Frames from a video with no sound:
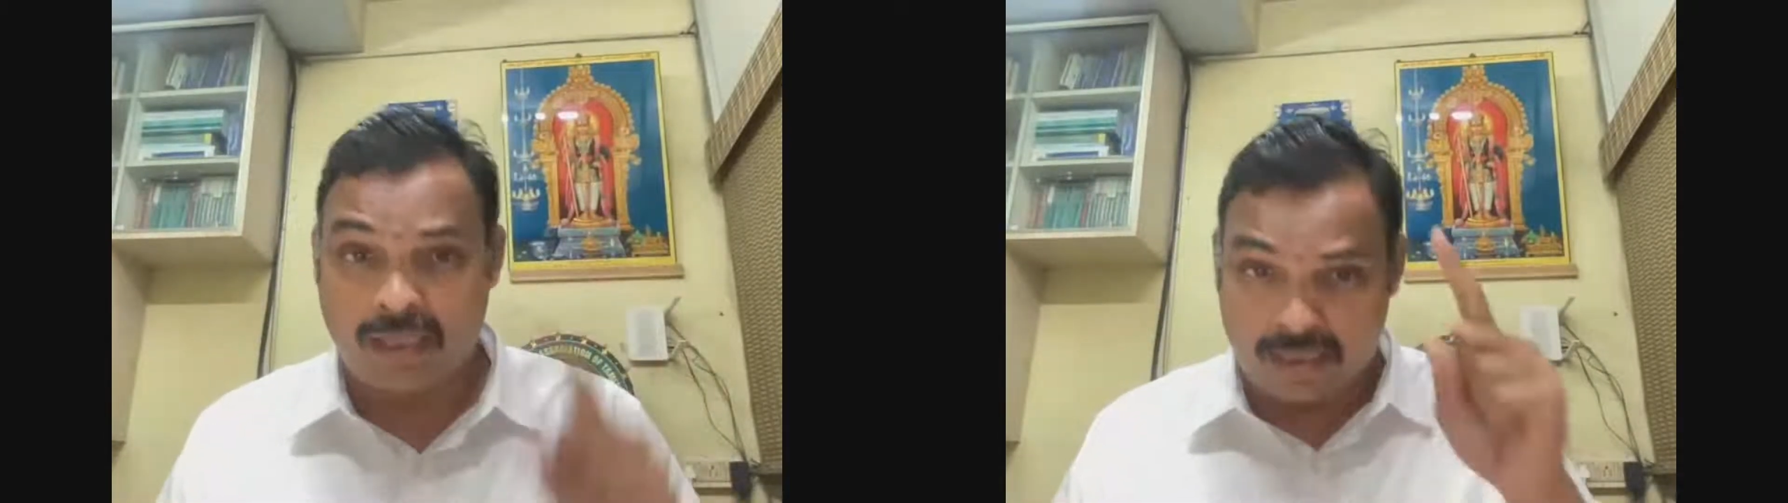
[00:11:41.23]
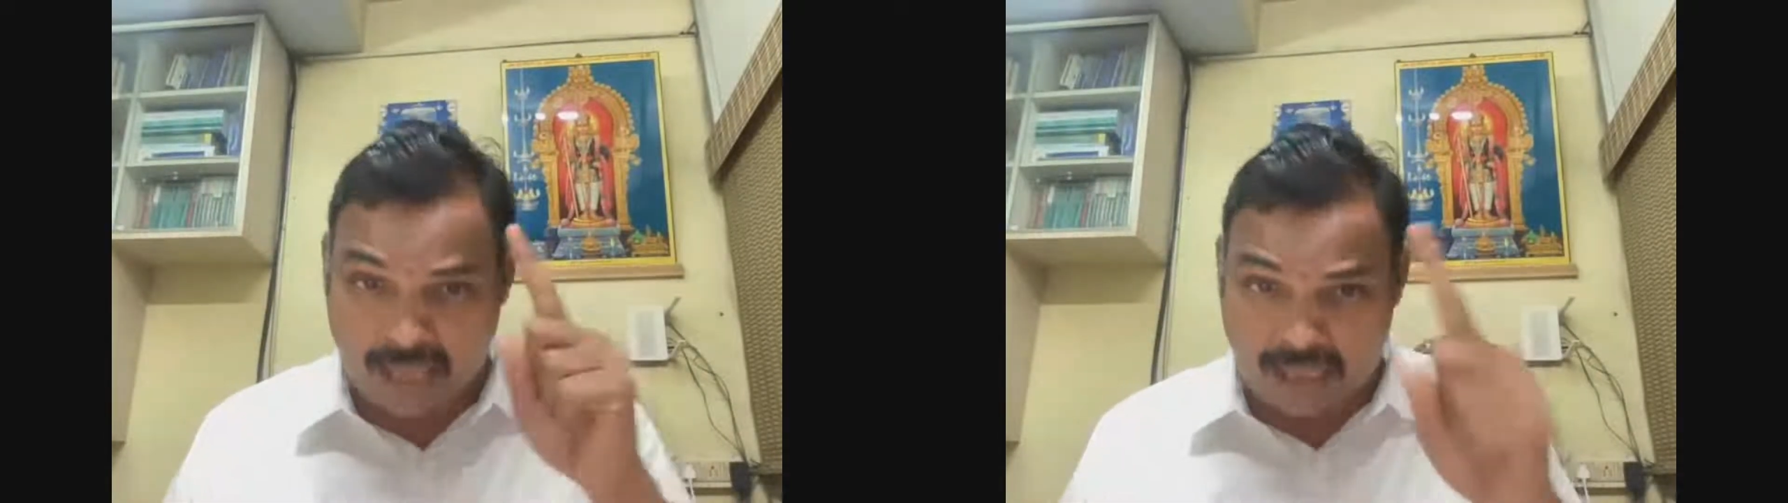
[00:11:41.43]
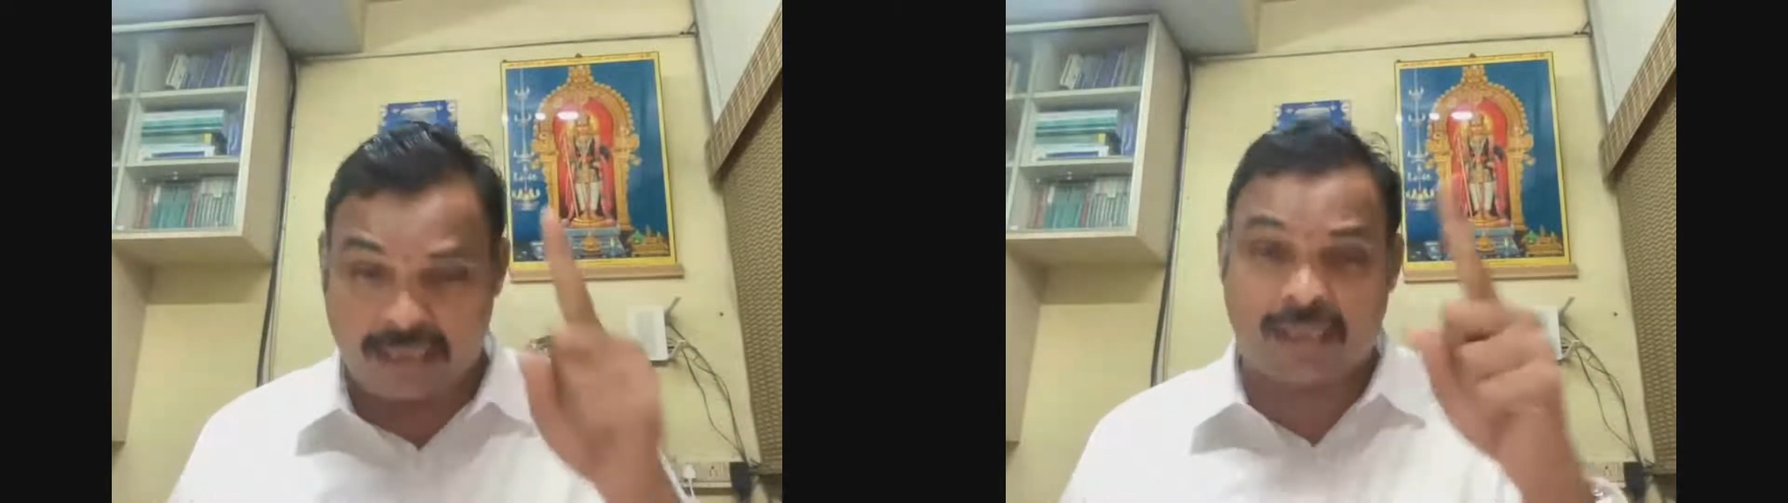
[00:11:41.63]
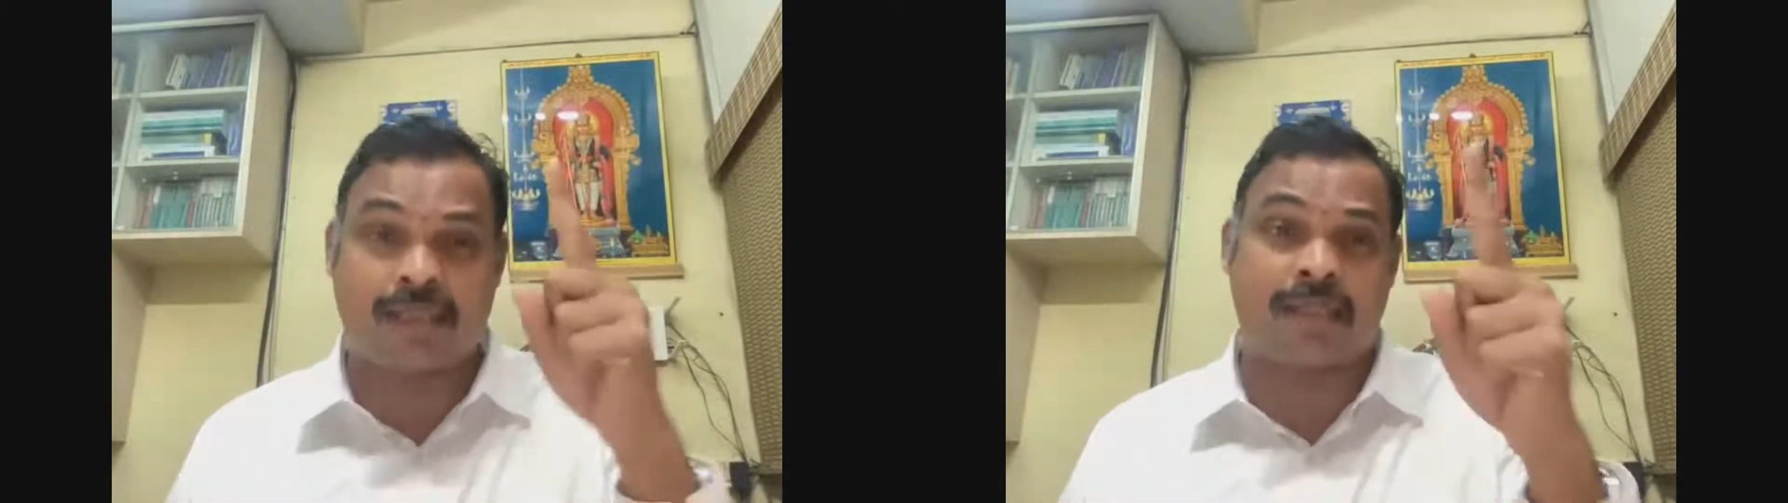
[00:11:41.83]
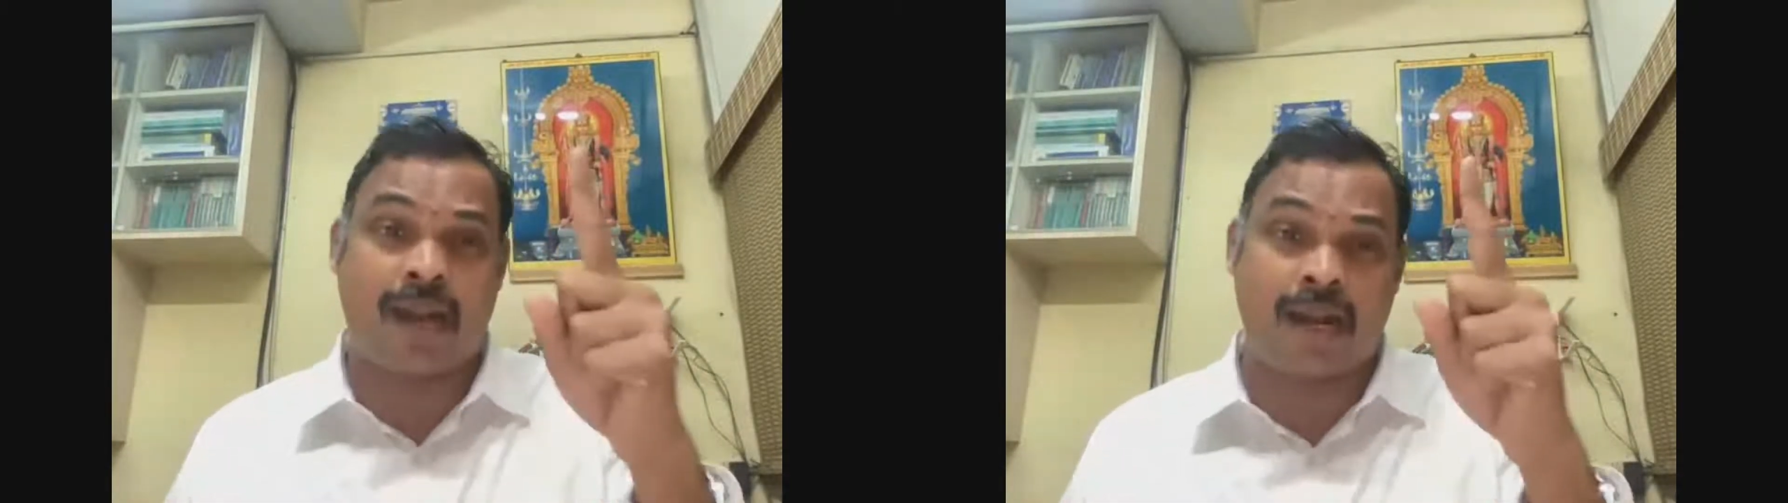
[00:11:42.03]
That is the
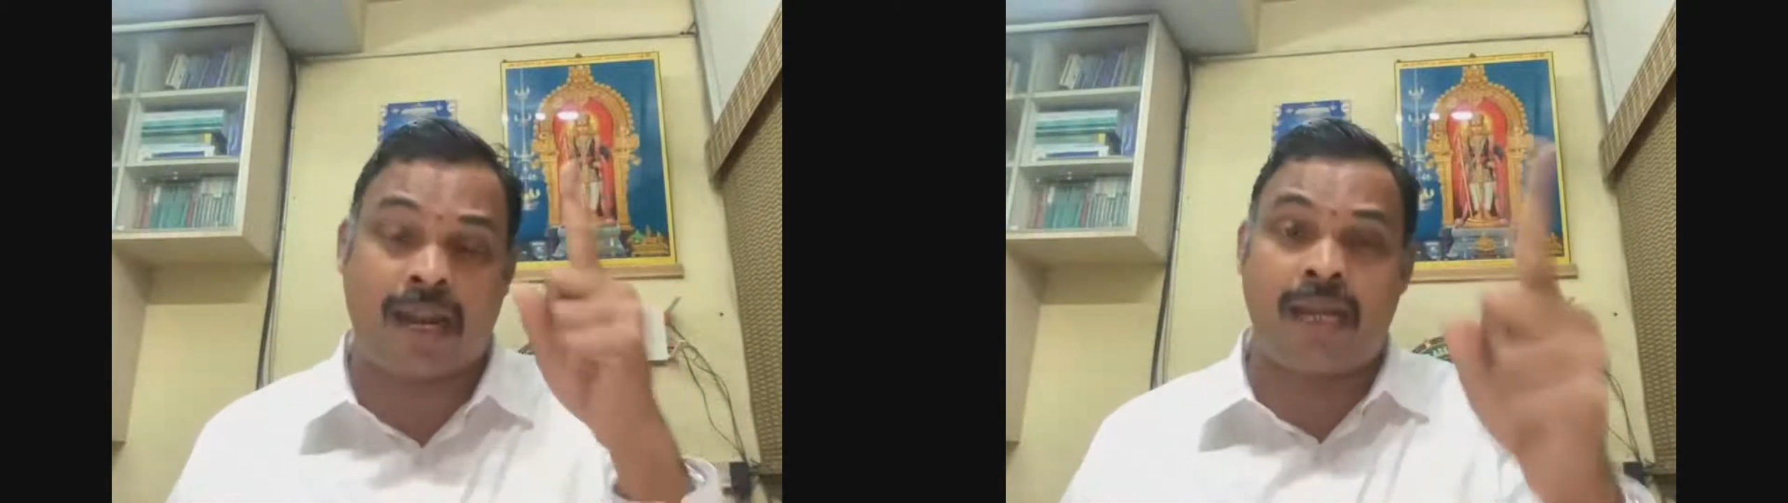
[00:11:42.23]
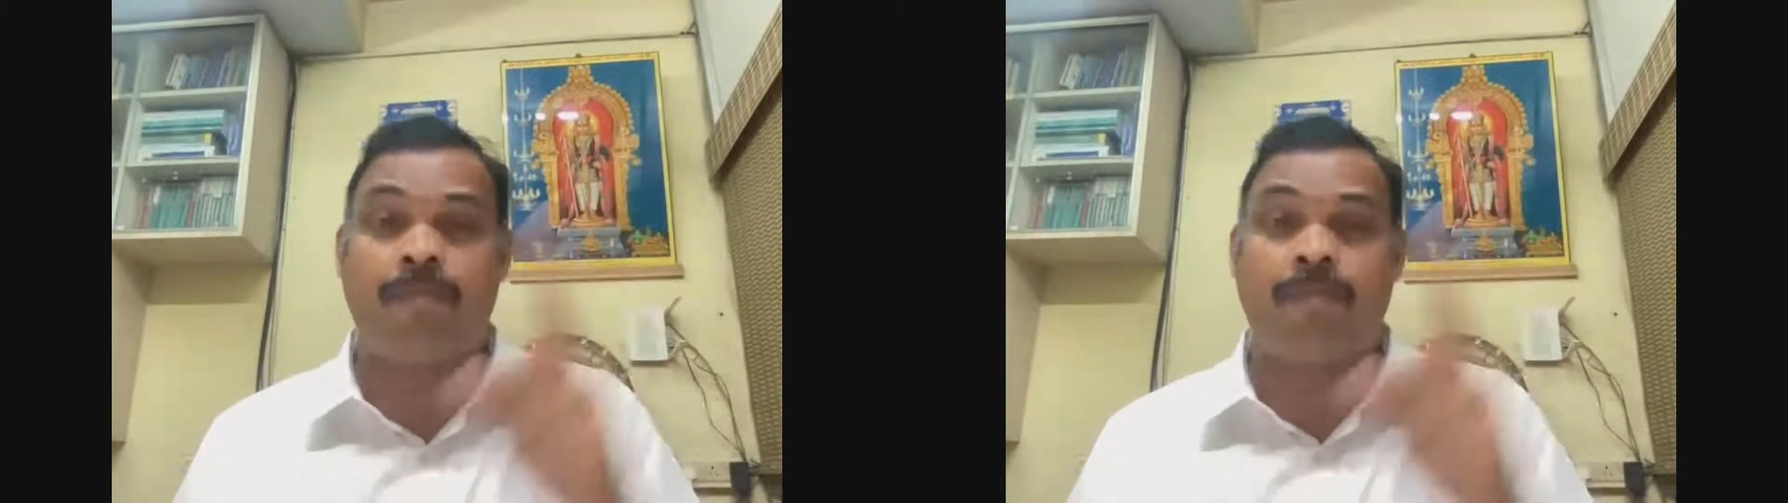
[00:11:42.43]
stand NEP